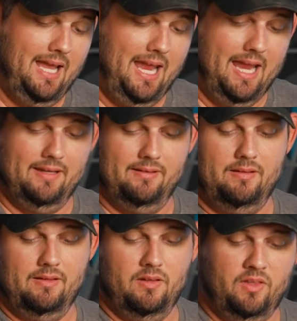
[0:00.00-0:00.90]
And
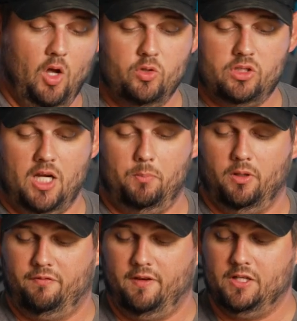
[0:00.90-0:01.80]
those couple
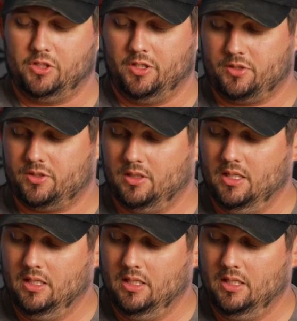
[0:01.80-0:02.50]
of features